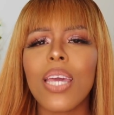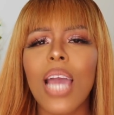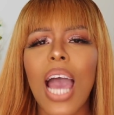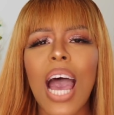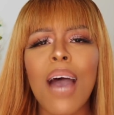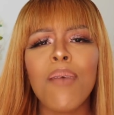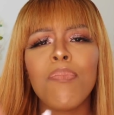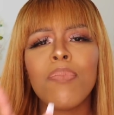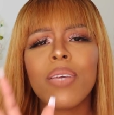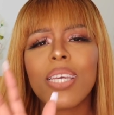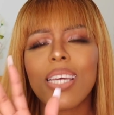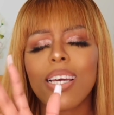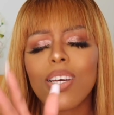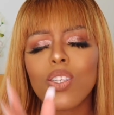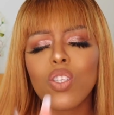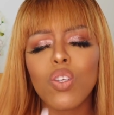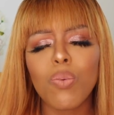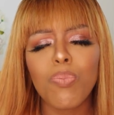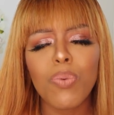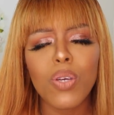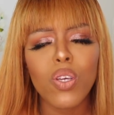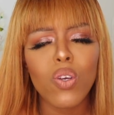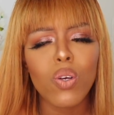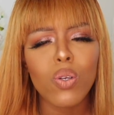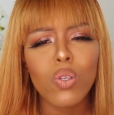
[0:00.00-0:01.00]
I'm here to
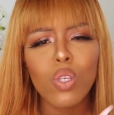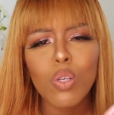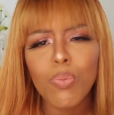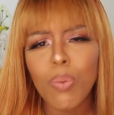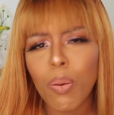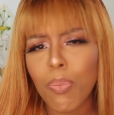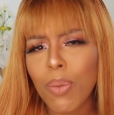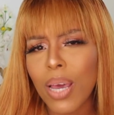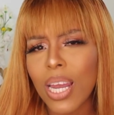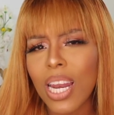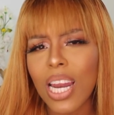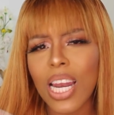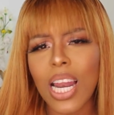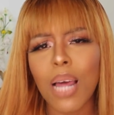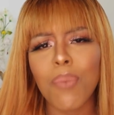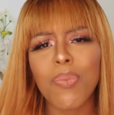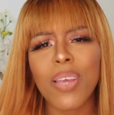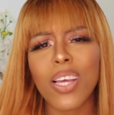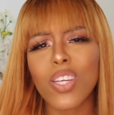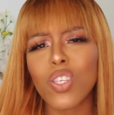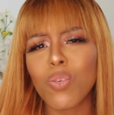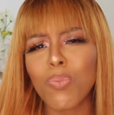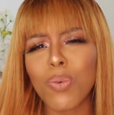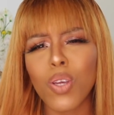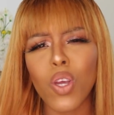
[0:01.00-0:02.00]
be your Superman and I'm
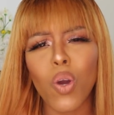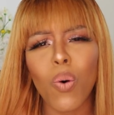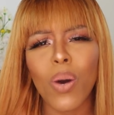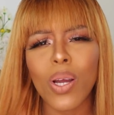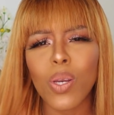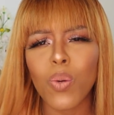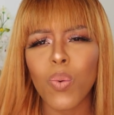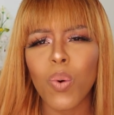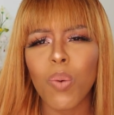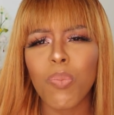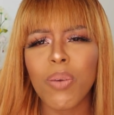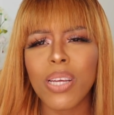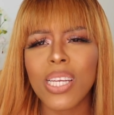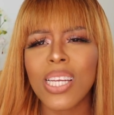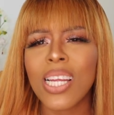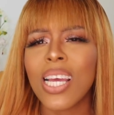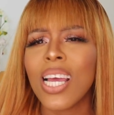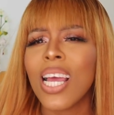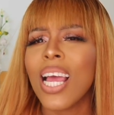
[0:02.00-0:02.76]
here to be your Wonder Woman.